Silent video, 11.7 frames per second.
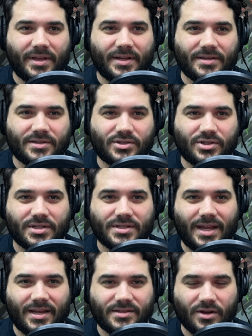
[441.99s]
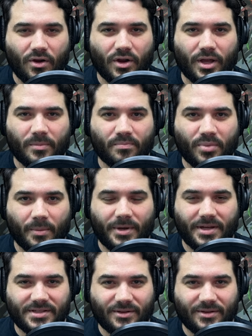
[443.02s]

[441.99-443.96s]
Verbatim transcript: It is just a target permanent.